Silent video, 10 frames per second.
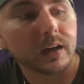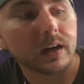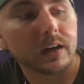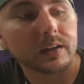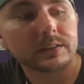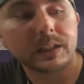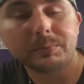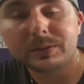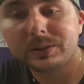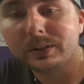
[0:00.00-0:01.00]

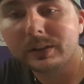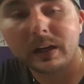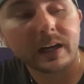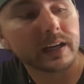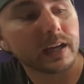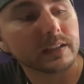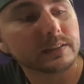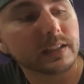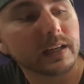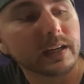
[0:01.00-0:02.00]
Temperature, I got it
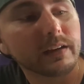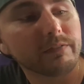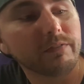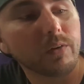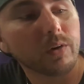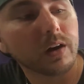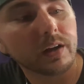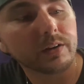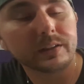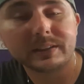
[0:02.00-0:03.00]
set at
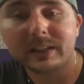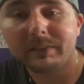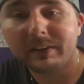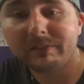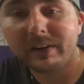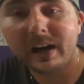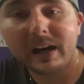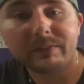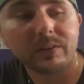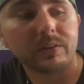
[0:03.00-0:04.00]

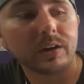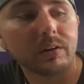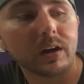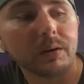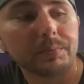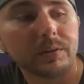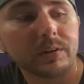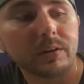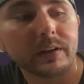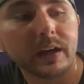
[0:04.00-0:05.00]
475. You can go up, you
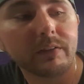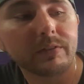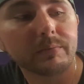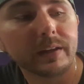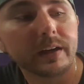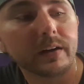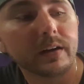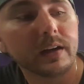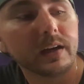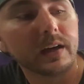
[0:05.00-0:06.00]
can go down from there.